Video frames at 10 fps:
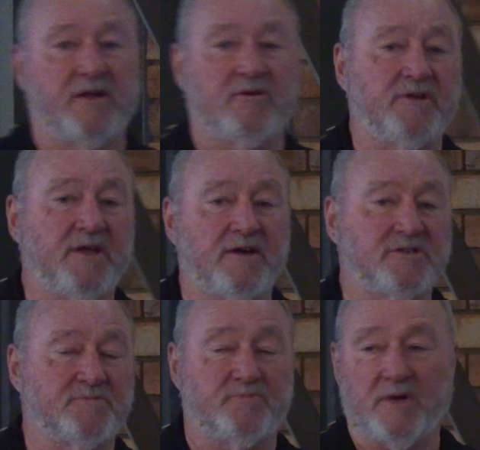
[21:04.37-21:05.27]
and our
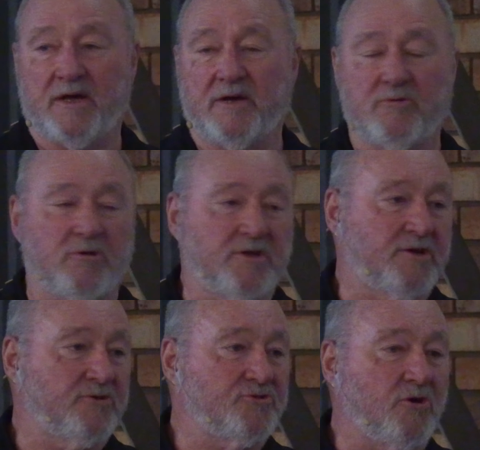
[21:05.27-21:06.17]
in-house uh,
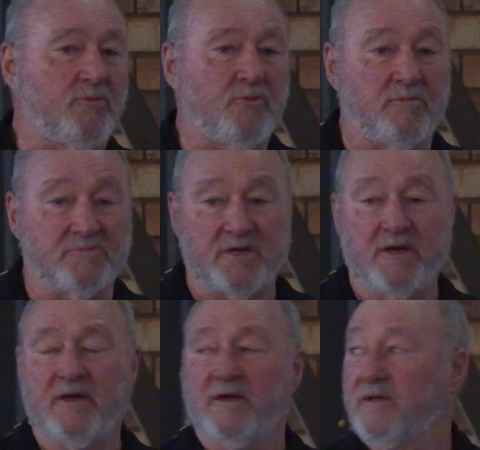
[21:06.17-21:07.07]
quality control problems,
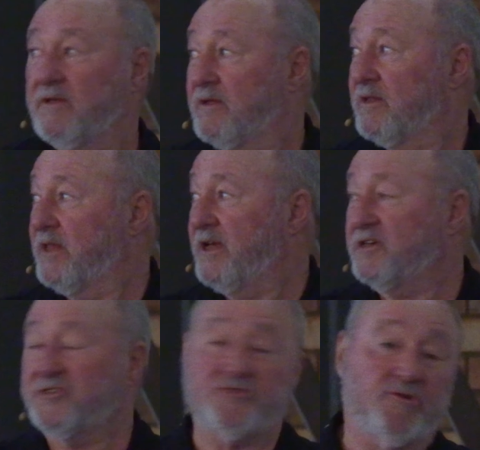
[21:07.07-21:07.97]

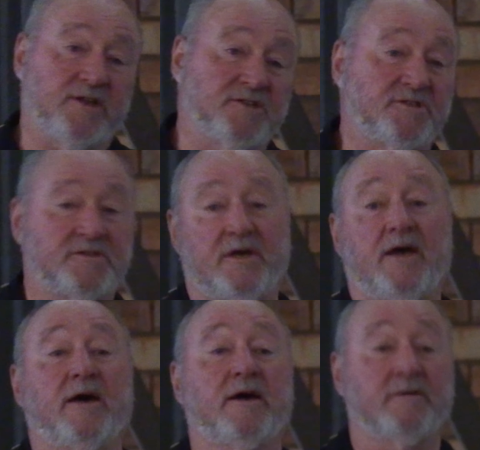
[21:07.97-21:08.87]
leakage trends
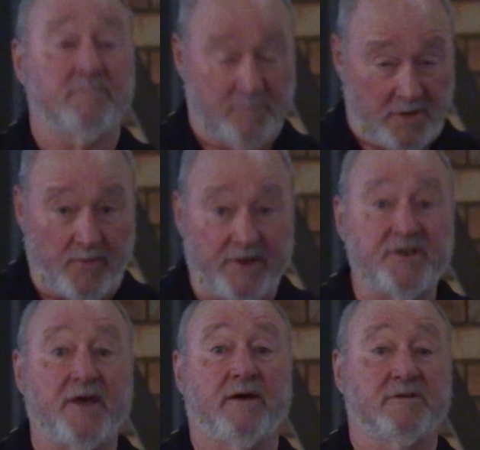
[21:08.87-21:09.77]
are
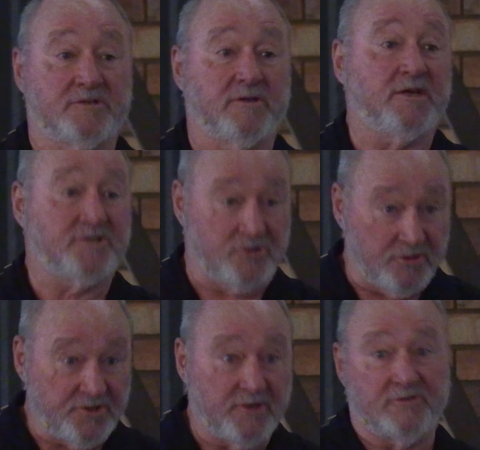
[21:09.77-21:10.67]
going down. So that's
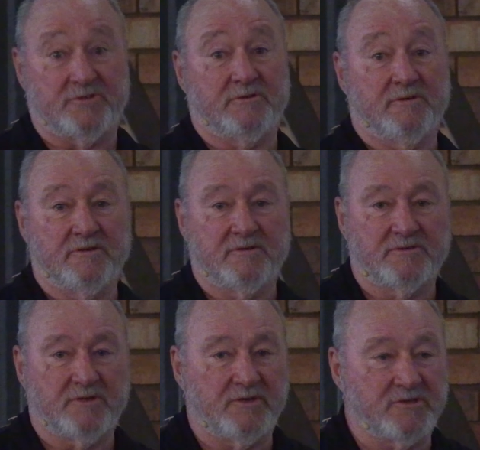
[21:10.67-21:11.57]
good news.
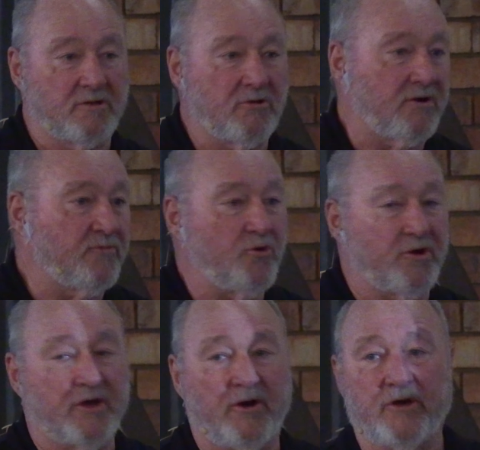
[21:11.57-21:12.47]
So there's a lot of
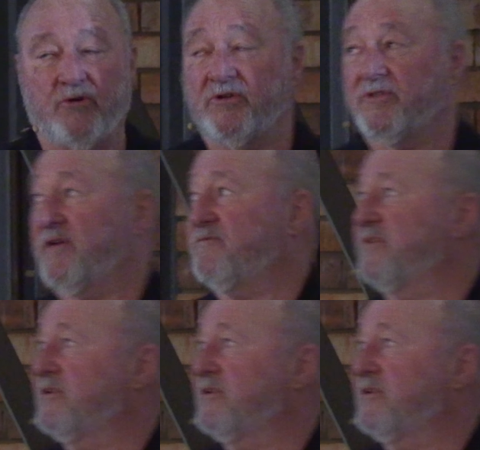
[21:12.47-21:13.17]
work going on in that